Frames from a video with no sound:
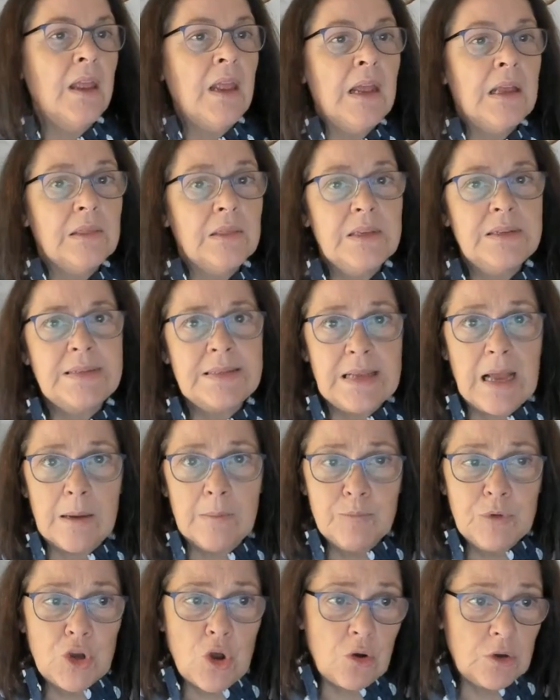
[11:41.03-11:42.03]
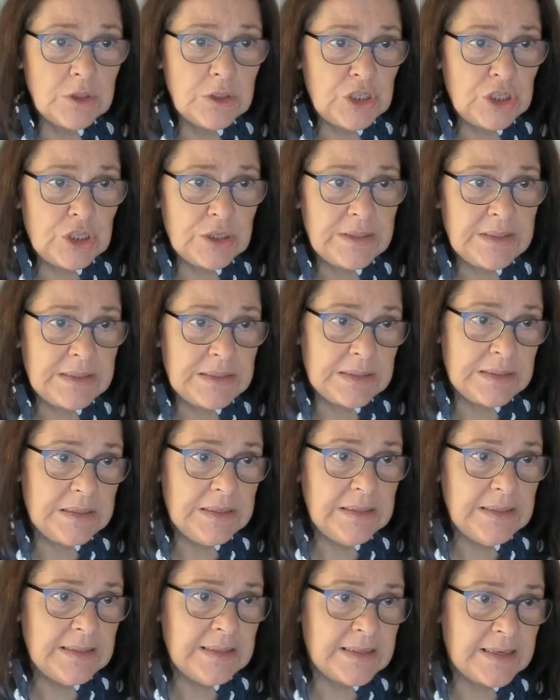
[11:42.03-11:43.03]
The
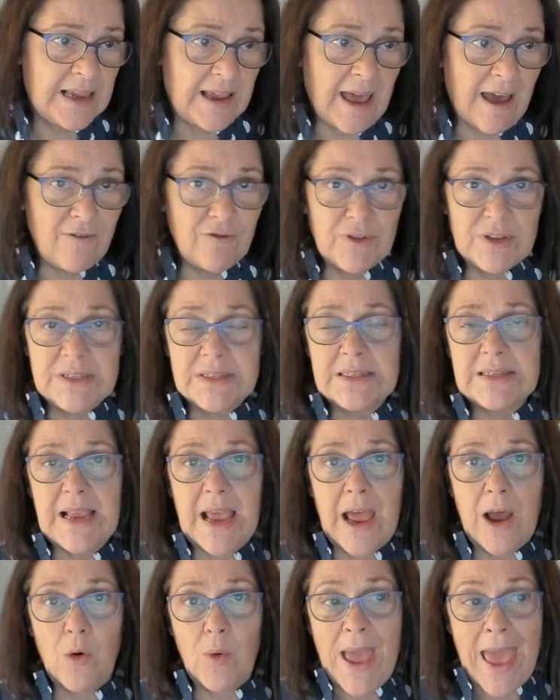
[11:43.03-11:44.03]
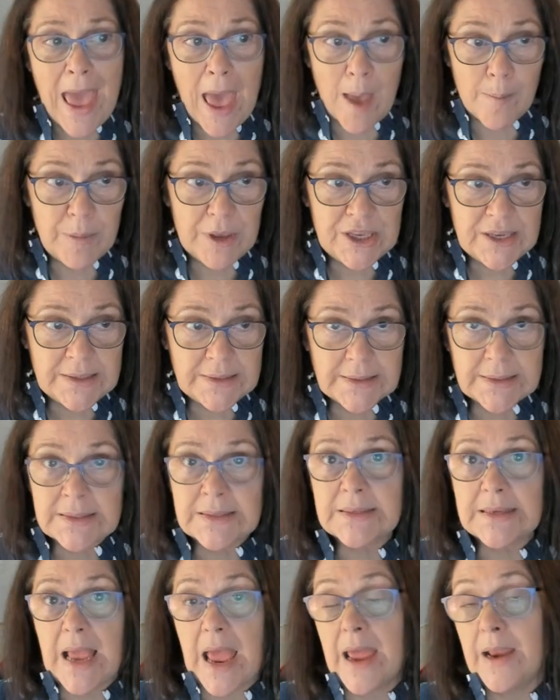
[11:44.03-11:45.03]
subconsciousness governs our
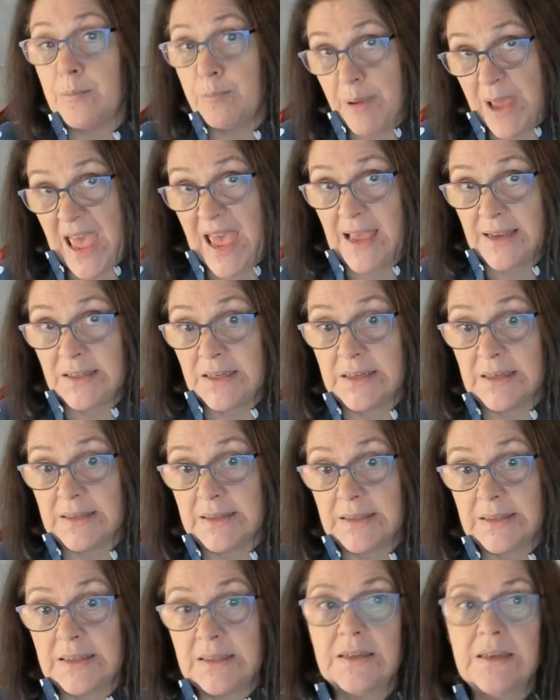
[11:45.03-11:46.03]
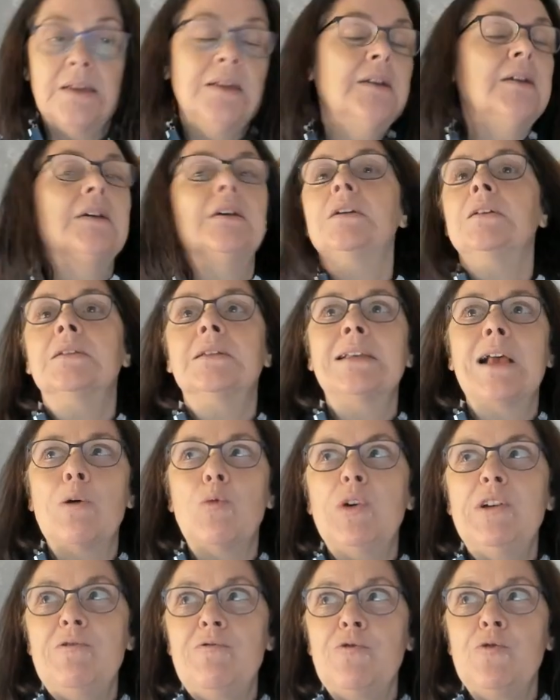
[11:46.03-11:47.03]
habits and patterns.
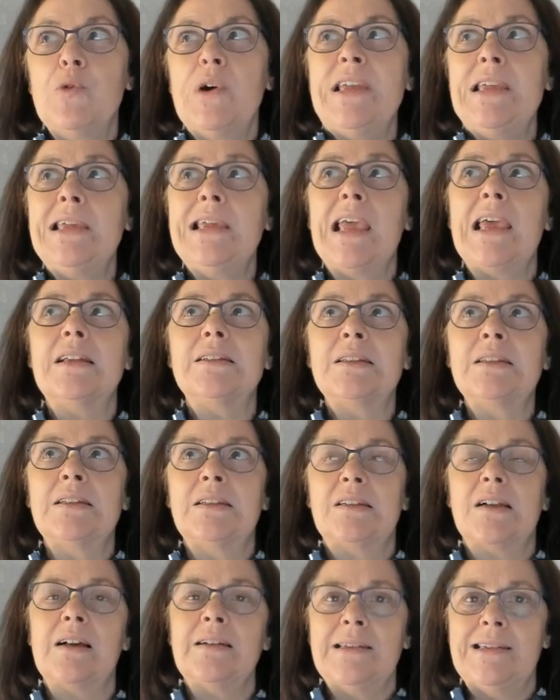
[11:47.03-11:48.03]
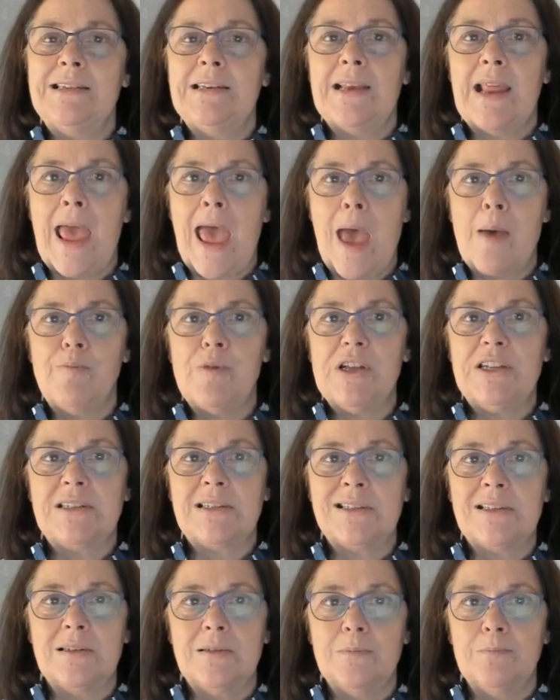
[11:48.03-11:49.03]
So if we get stuck in
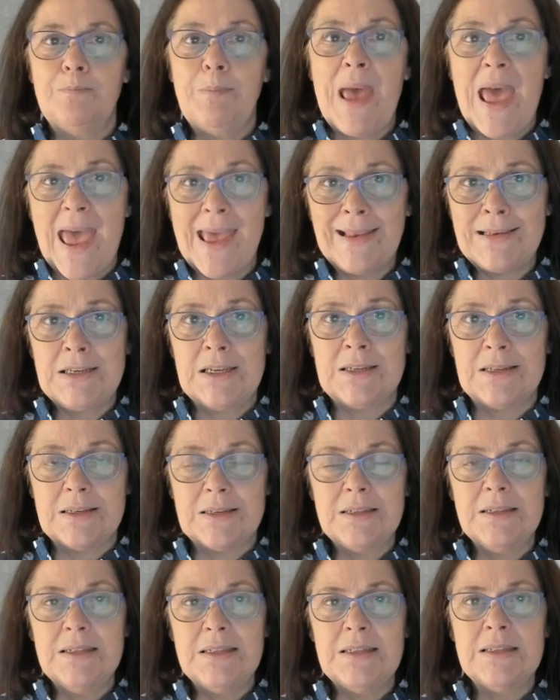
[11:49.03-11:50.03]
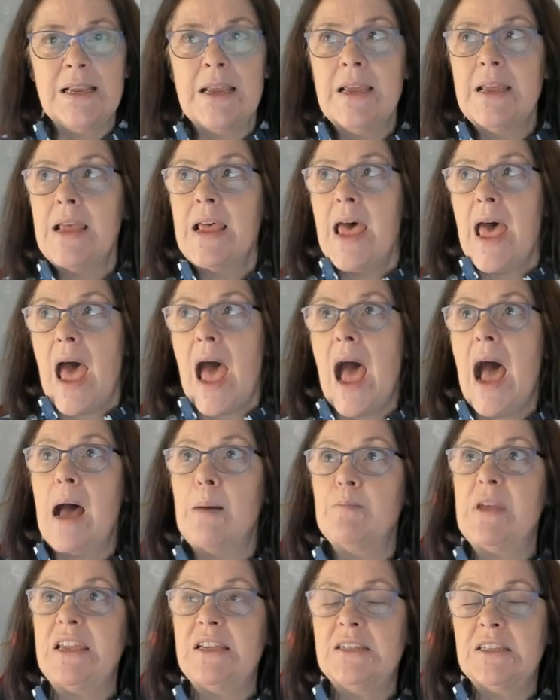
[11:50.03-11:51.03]
habits and patterns,
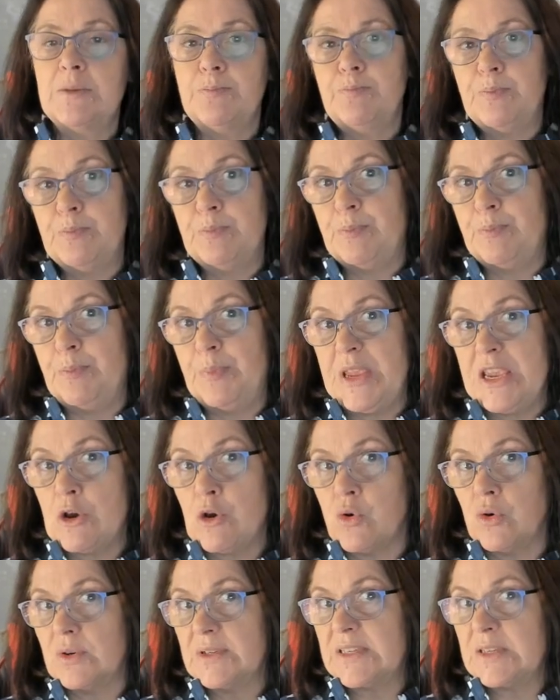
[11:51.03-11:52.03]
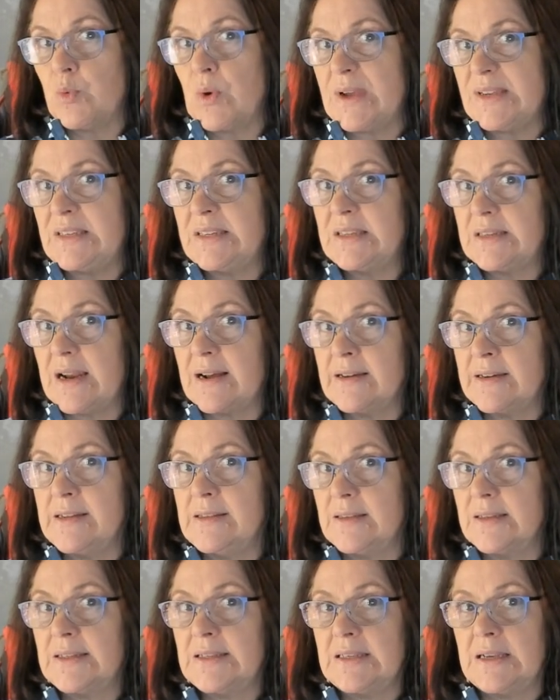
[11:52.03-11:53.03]
it's because we're stuck
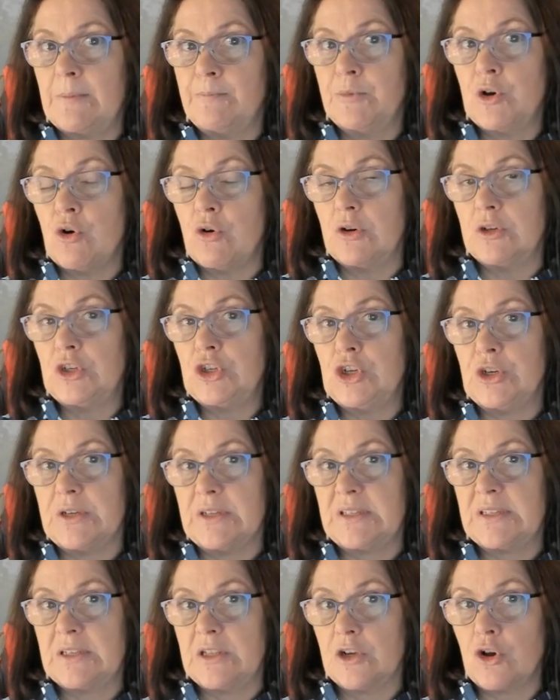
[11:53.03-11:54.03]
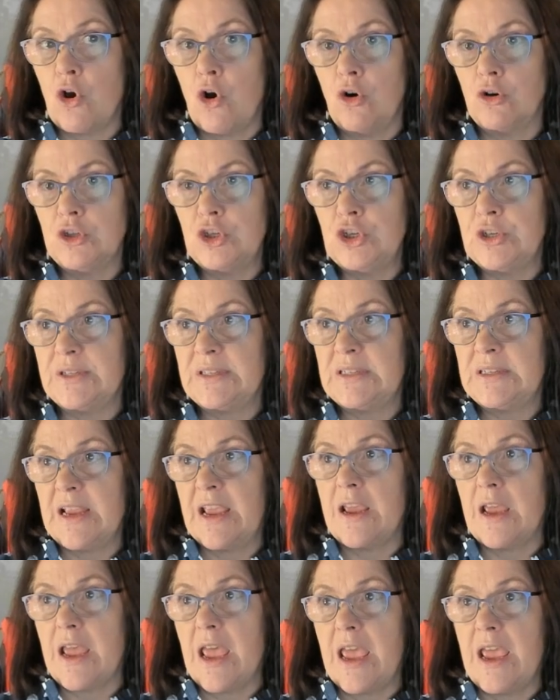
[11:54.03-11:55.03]
in the subconscious. The conscious
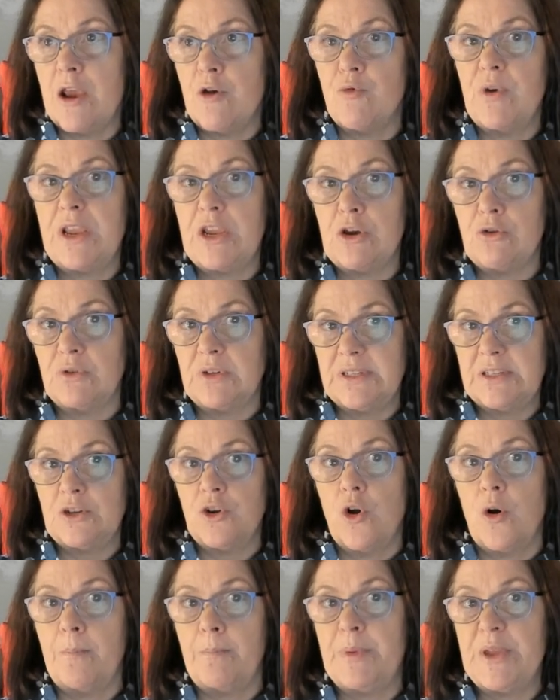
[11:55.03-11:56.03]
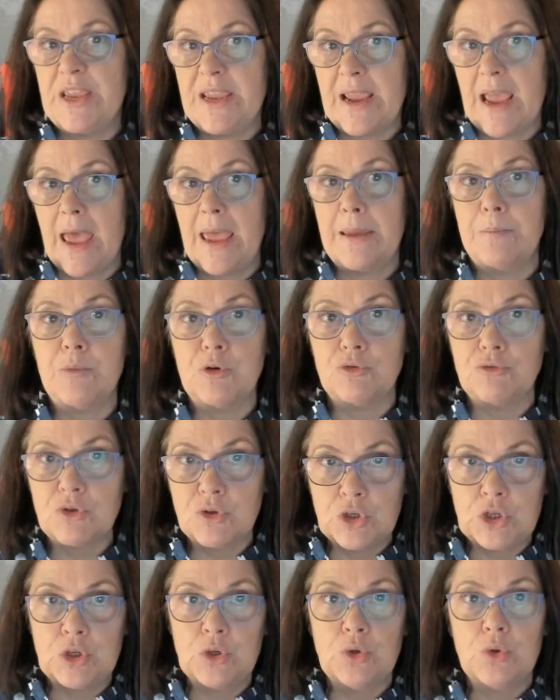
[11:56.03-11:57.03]
area is not being
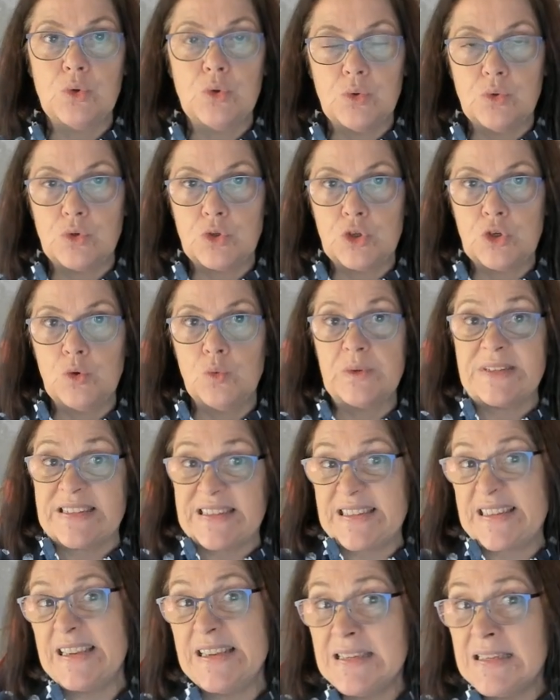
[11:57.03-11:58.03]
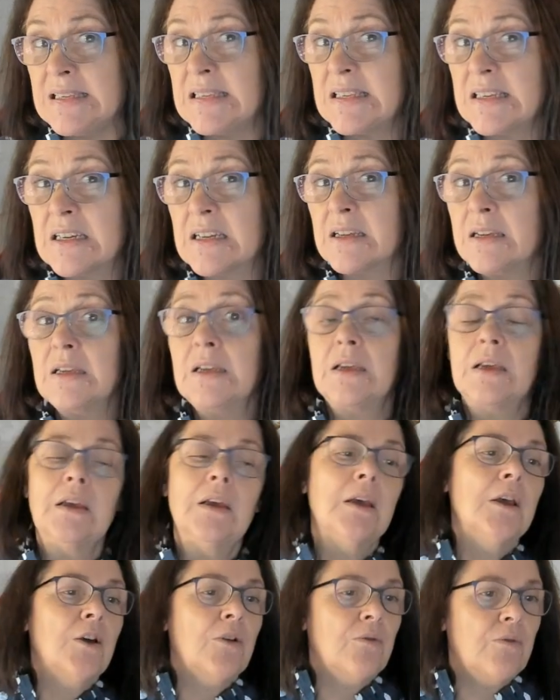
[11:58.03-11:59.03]
able to assist,
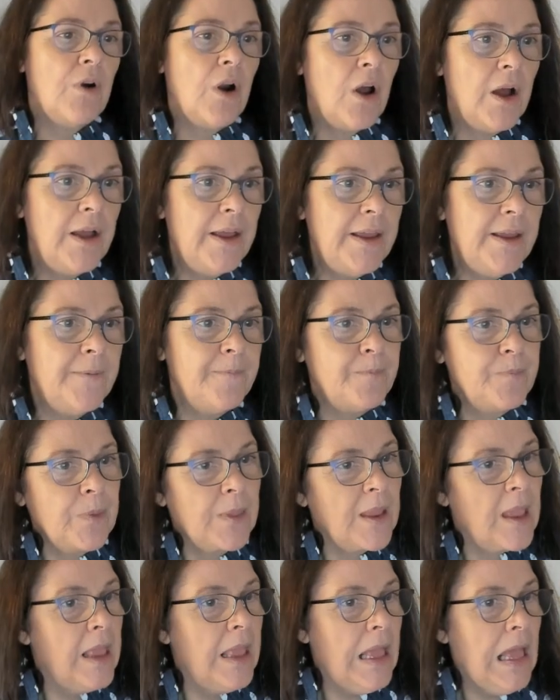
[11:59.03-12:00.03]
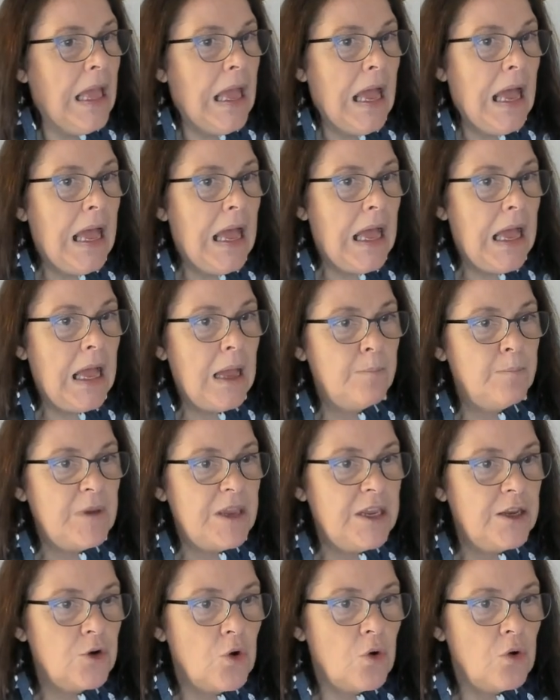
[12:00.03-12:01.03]
right?
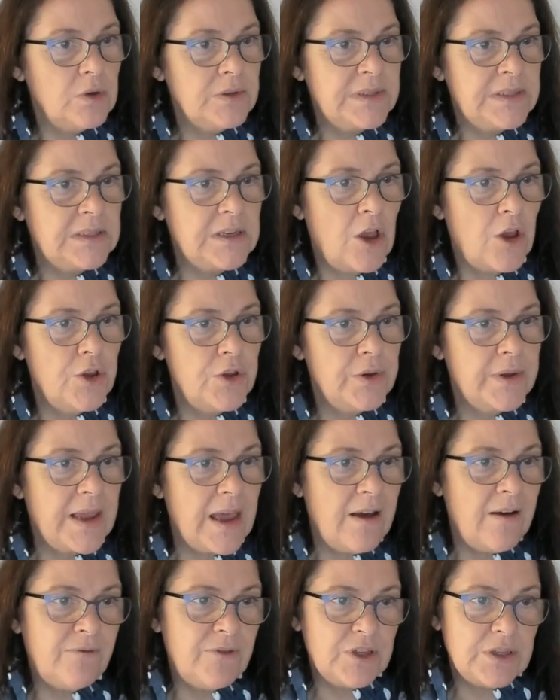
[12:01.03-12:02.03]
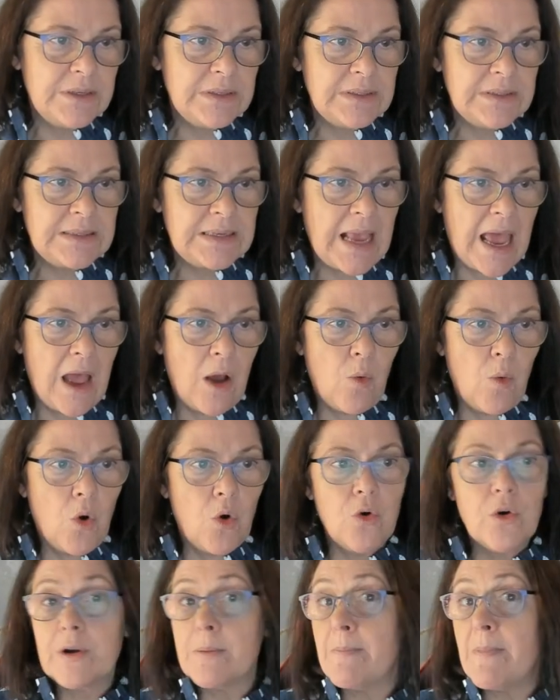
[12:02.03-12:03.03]
It also governs our
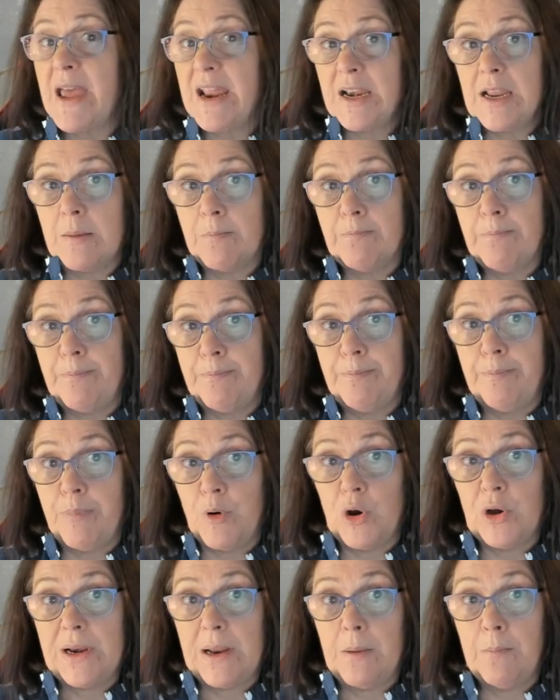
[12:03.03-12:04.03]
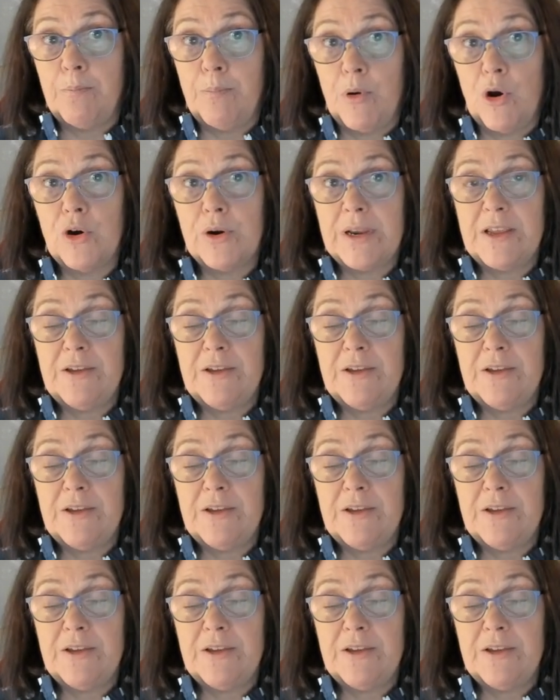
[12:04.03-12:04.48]
automatic body